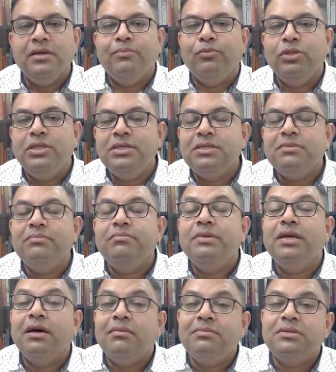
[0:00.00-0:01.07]
Buddhism
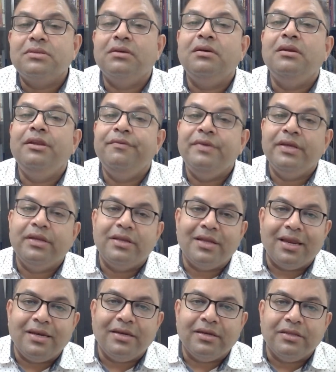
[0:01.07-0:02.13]
becomes a living
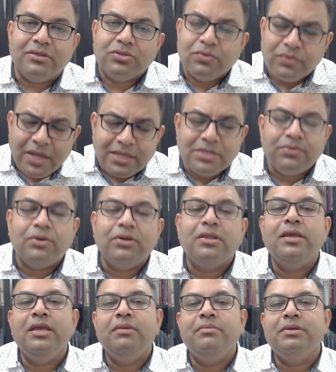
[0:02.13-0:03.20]
reality. So that's what
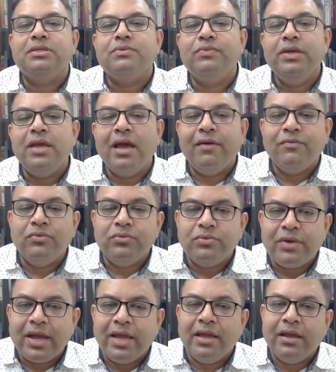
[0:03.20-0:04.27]
the aim is. We have to
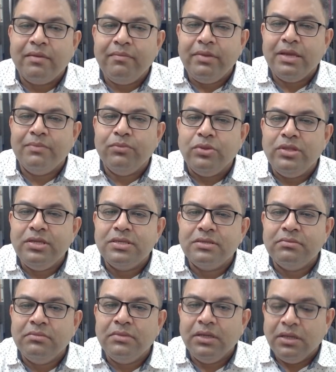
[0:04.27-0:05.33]
try and make
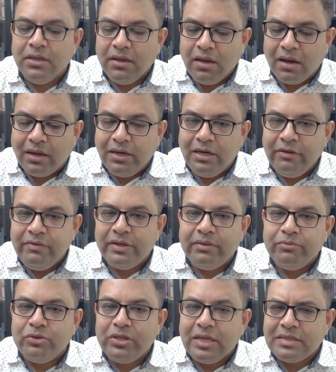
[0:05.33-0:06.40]
Buddhism a
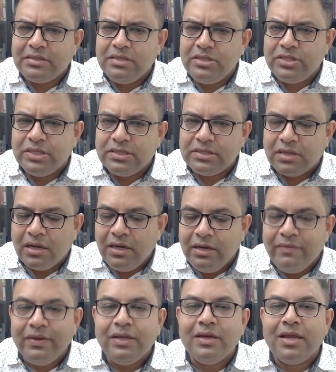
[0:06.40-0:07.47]
living, Buddha's teachings, a
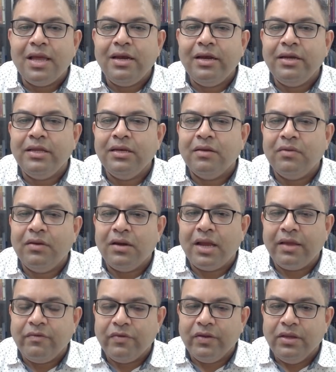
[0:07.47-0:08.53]
living reality in our
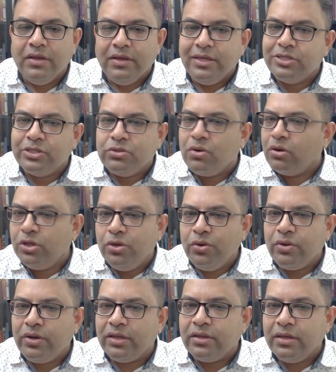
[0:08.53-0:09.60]
life. It's not
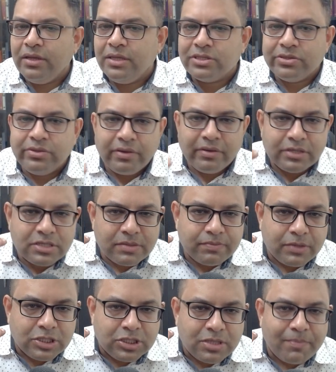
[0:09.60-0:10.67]
theory.
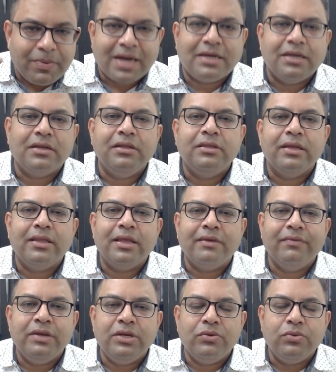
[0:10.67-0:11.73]
It's the practical thing
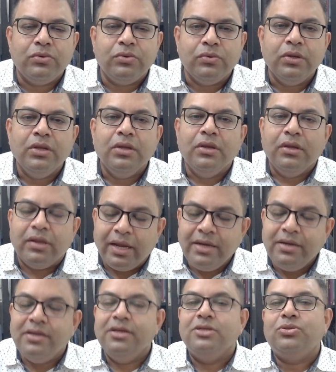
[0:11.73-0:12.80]
that we need to do,
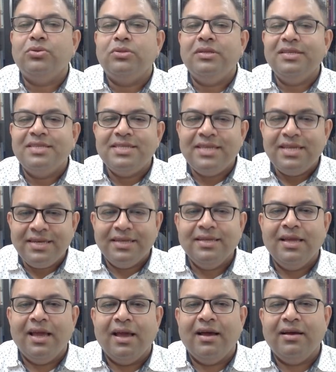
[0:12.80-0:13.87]
right? So this is it.
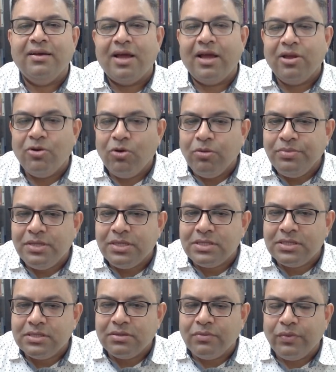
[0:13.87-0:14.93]
I hope
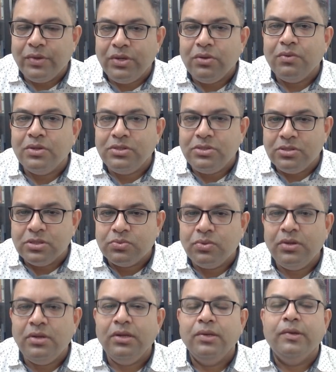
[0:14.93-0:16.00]
this video was
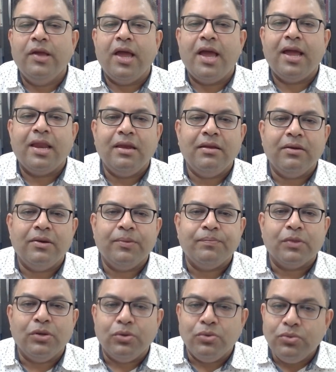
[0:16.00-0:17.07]
useful. And
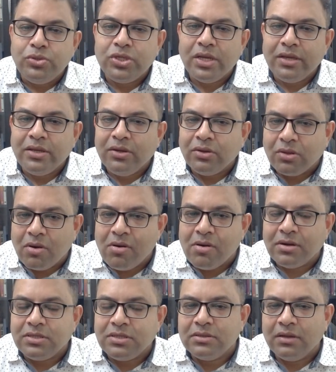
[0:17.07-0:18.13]
do share your
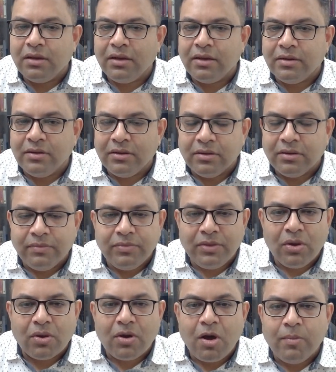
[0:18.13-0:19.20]
thoughts and
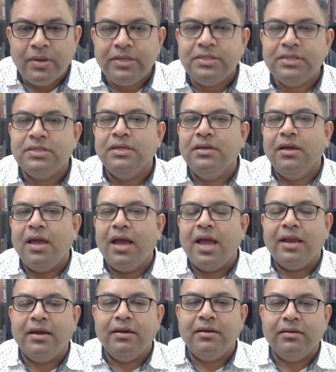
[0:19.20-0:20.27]
your comments.
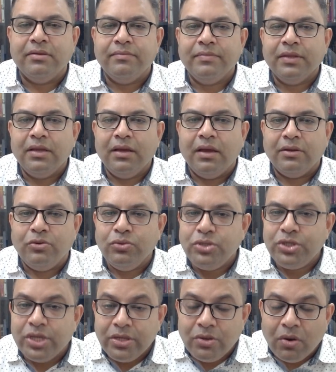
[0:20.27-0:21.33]
And do
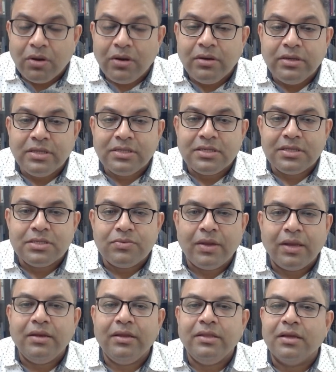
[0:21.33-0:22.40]
share your learnings as
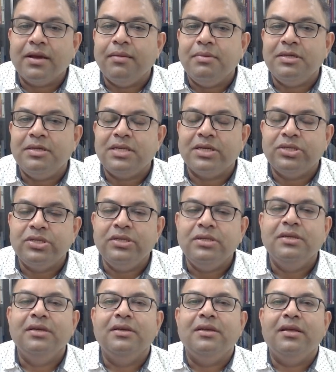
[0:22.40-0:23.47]
well in the comment section.
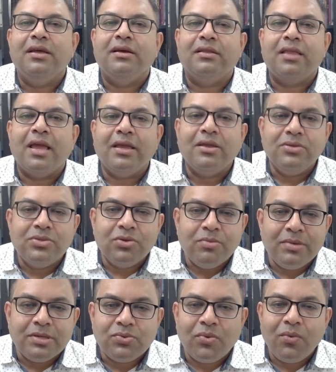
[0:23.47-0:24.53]
Thank you so
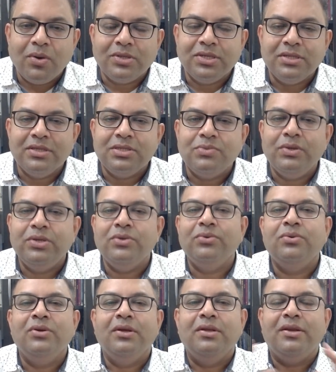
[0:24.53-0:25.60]
much for watching this
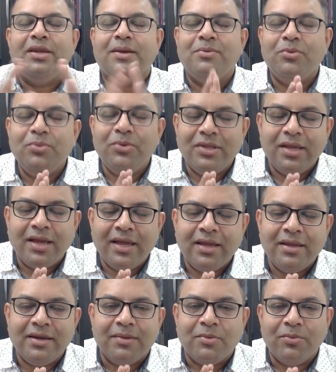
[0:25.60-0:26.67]
video. Namo
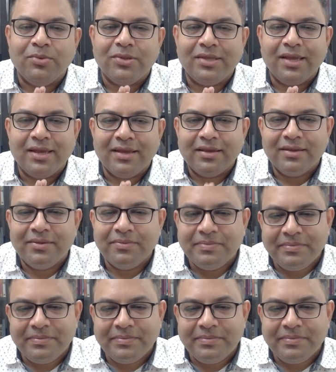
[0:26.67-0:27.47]
Buddhaya, Namo Buddhaya.